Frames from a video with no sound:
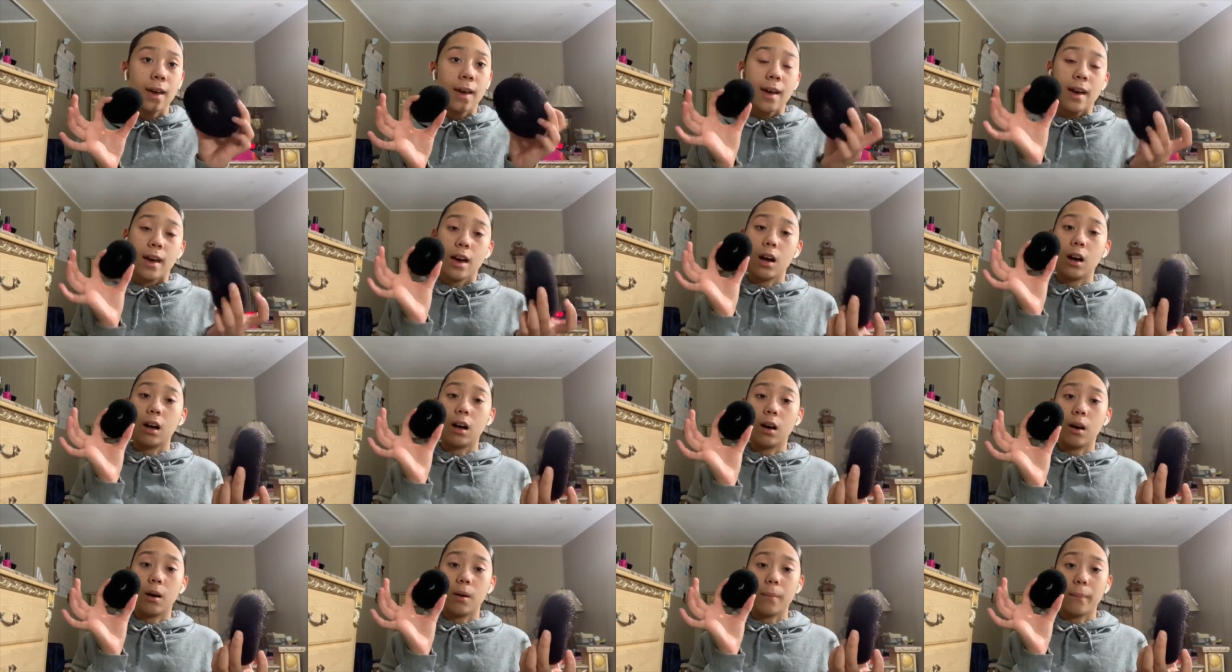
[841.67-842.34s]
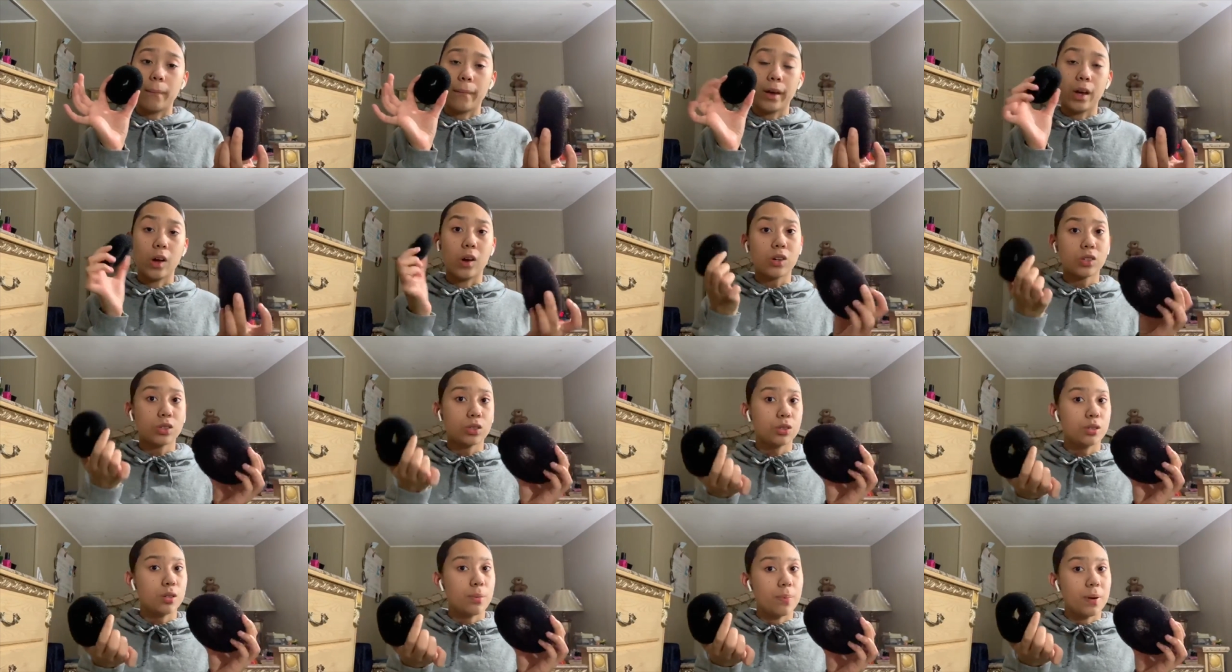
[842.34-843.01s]
It
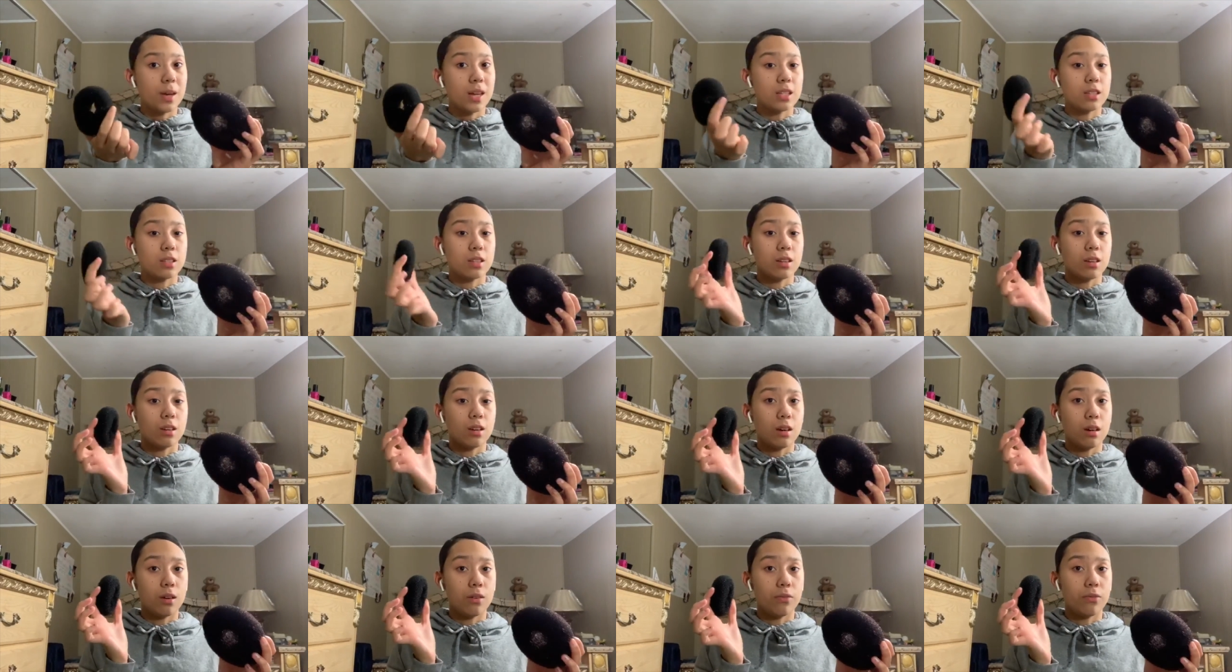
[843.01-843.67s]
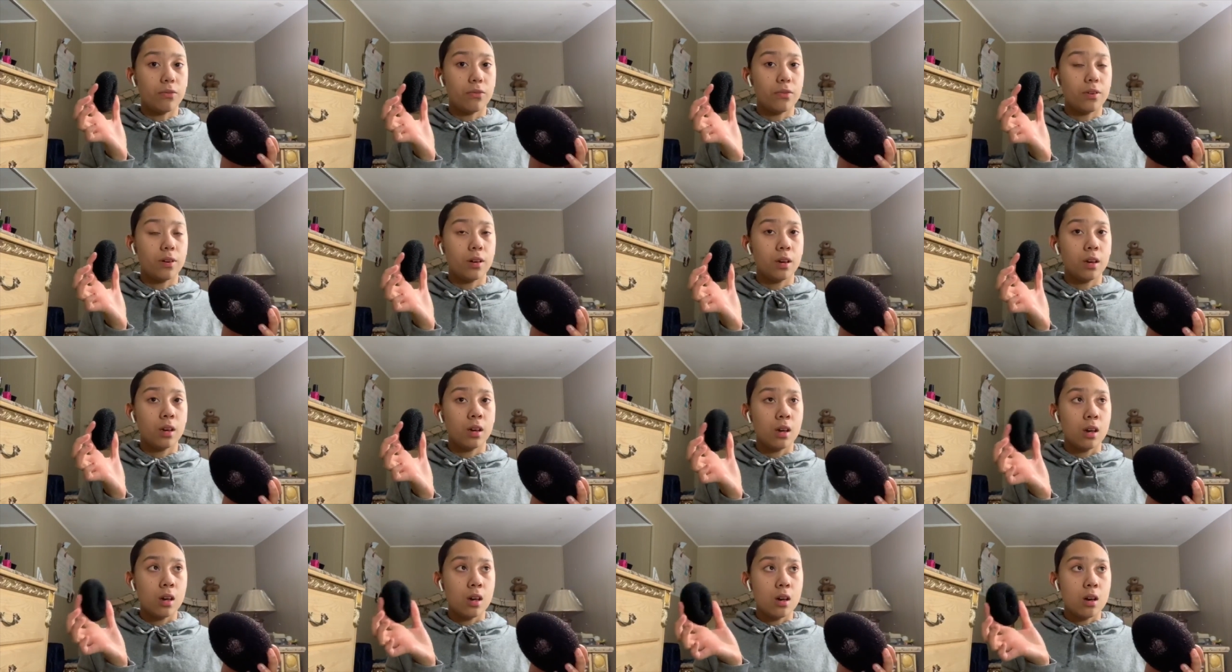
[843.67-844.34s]
also depends if
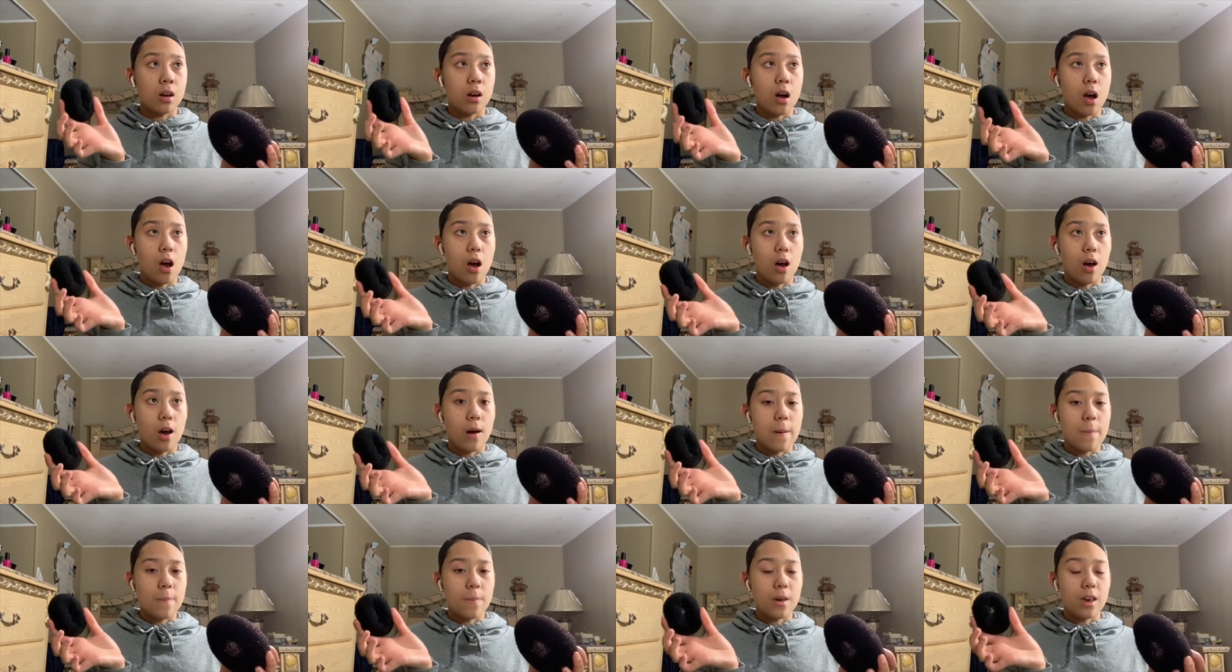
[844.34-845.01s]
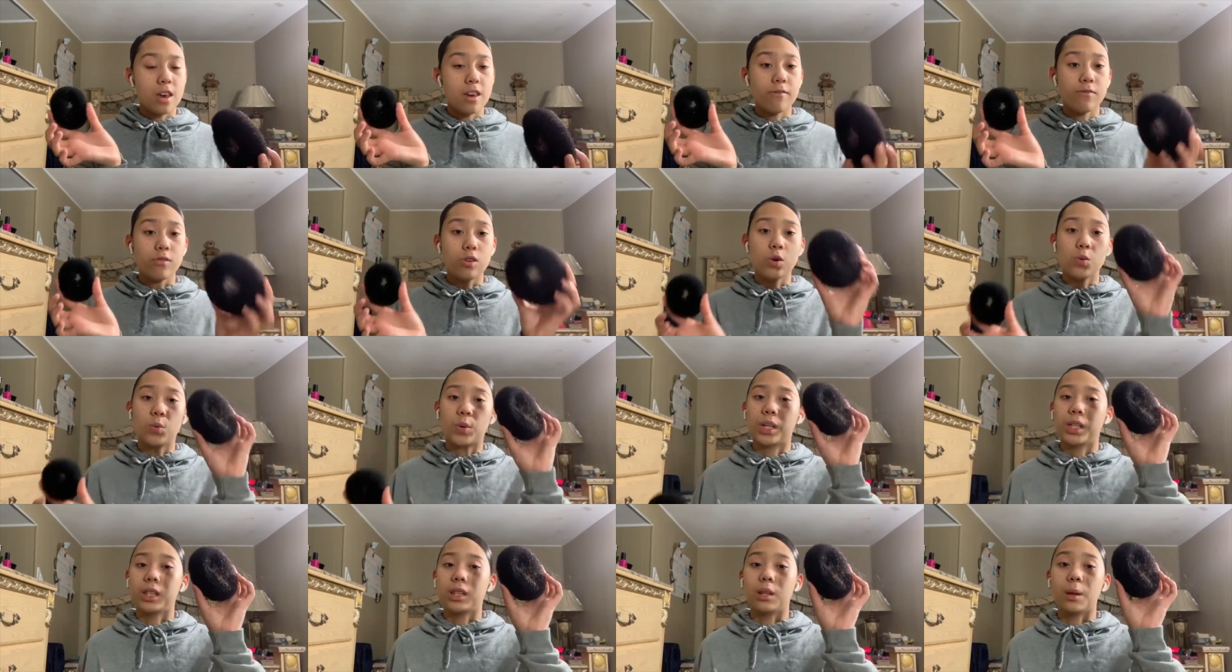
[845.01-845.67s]
you
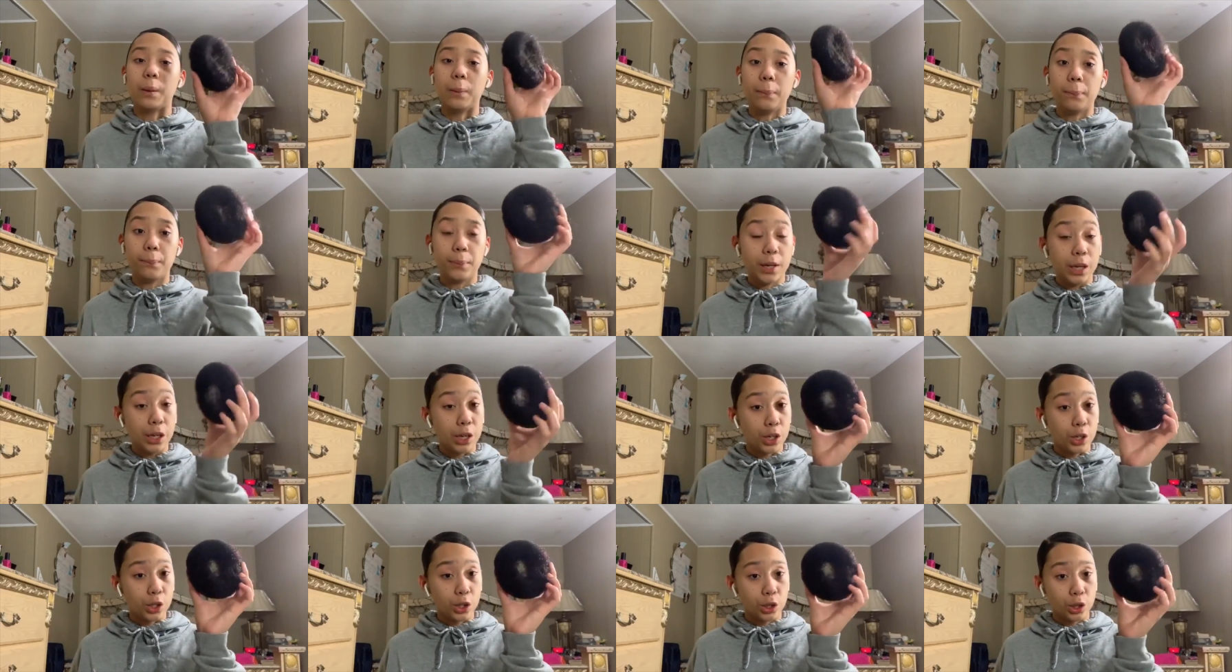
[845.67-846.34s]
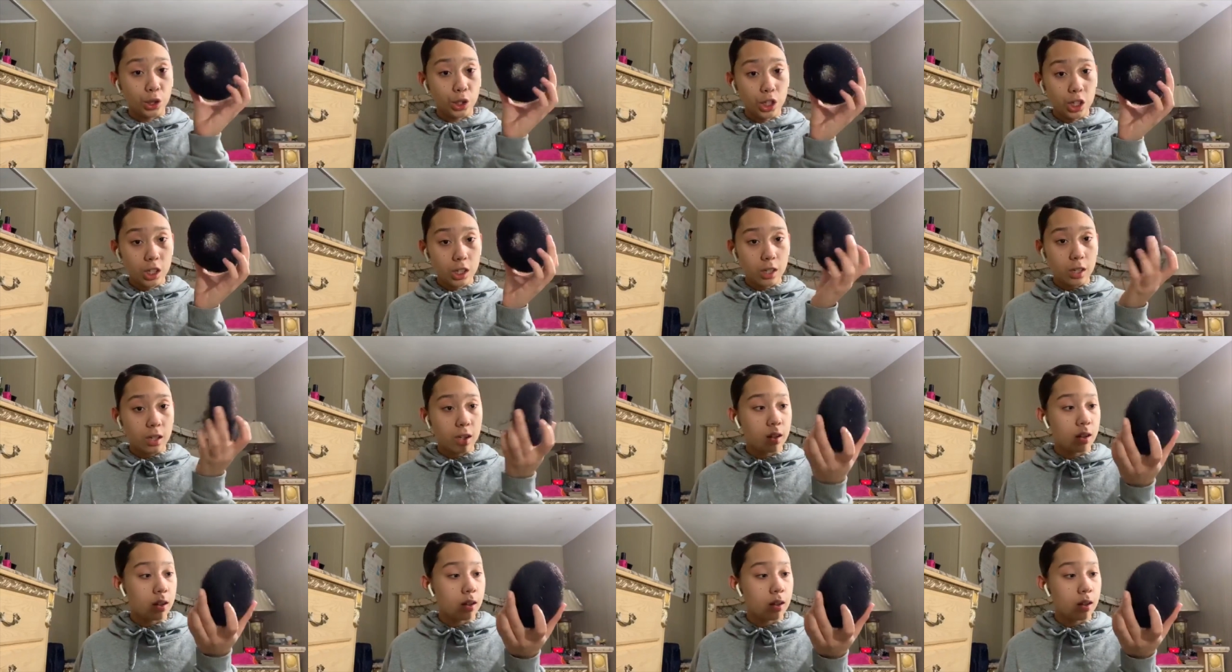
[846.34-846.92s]
want the bigger look.